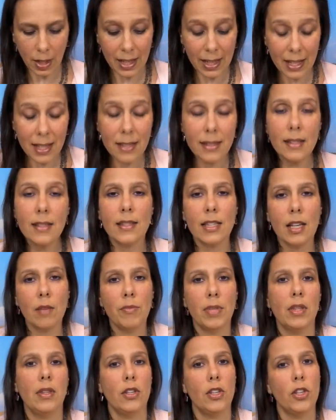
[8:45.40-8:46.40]
Is it
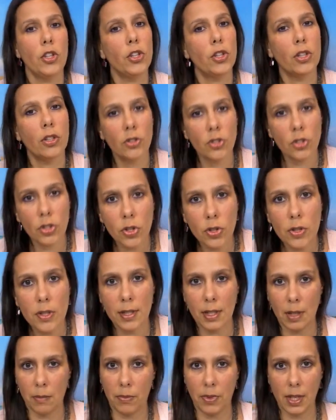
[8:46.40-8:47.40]
something that you can do
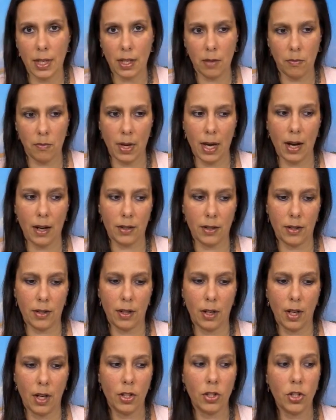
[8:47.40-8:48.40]
something about?
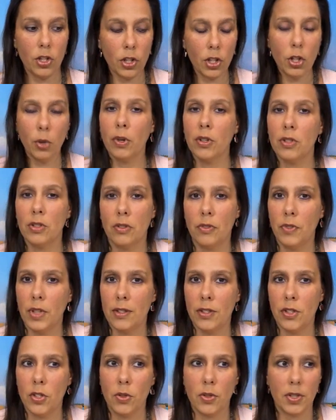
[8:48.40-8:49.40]
Do you want to
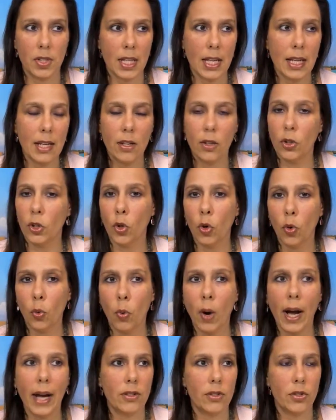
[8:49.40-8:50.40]
fix your skin or your
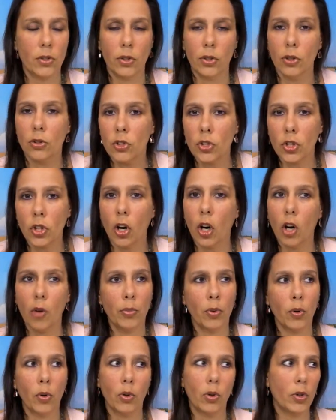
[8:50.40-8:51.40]
weight or your job
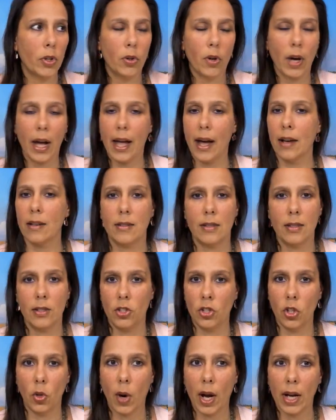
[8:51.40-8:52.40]
or your house
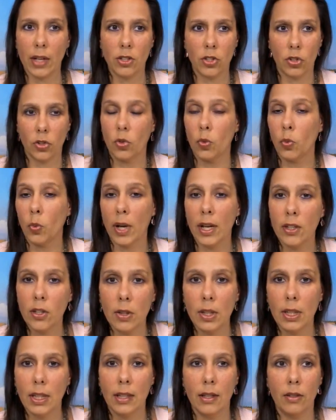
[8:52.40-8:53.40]
situation or where
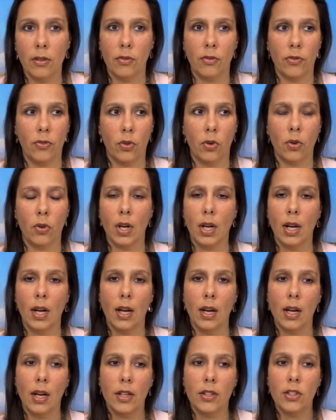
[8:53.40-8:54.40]
you live? Or
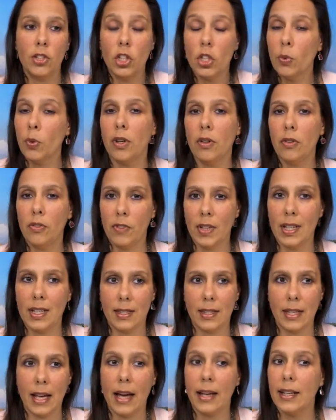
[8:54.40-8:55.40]
do you want to
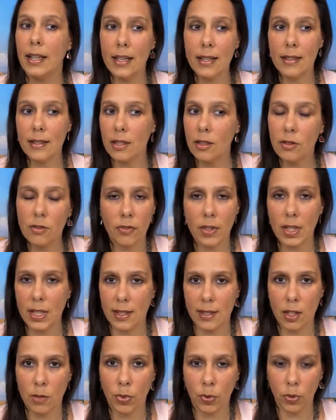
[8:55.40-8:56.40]
fix that? Is it
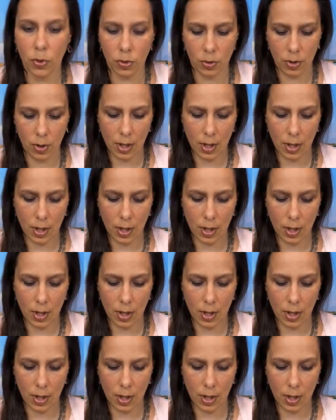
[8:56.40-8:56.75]
fixable?